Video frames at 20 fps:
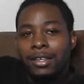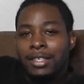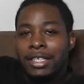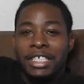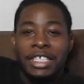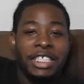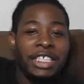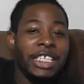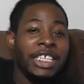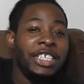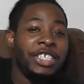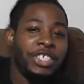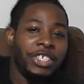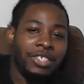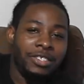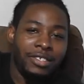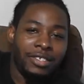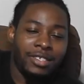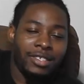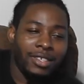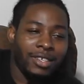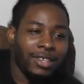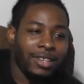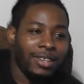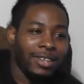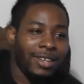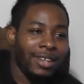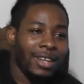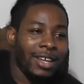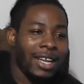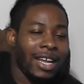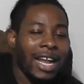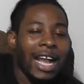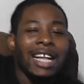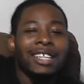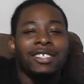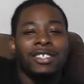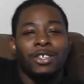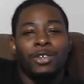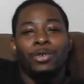decisions,
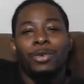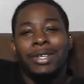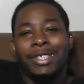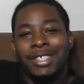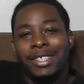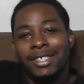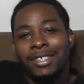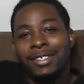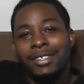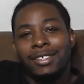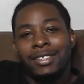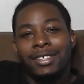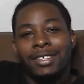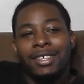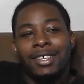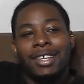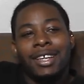consequences.